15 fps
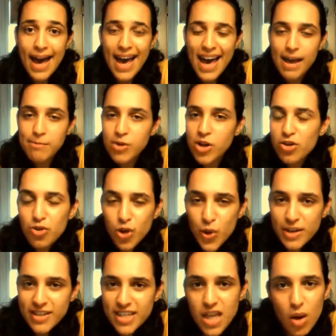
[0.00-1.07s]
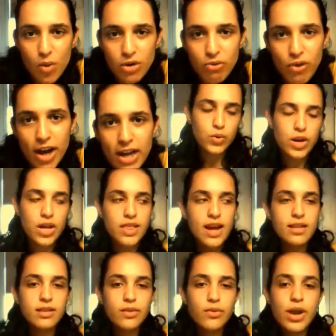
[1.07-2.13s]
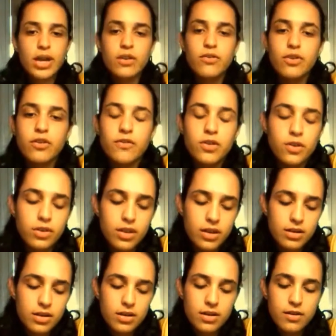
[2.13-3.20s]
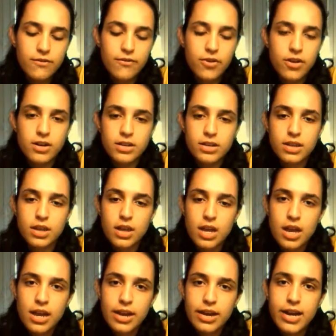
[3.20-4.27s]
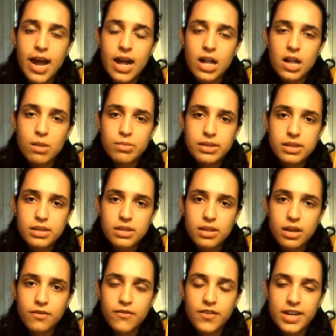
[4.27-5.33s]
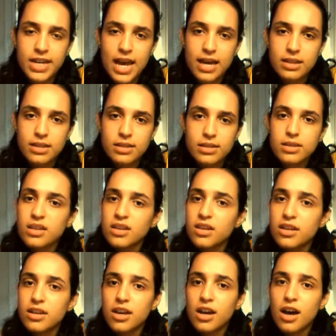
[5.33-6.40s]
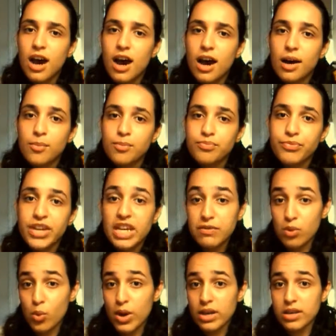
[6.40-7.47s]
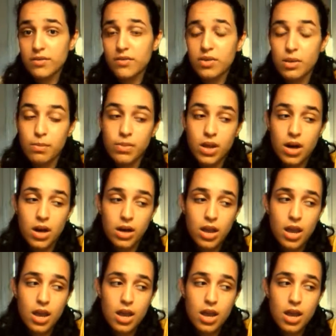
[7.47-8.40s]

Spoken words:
I'm not sure I said that one right, and that's great for a few things. First, it helps finance giveaways for the blog.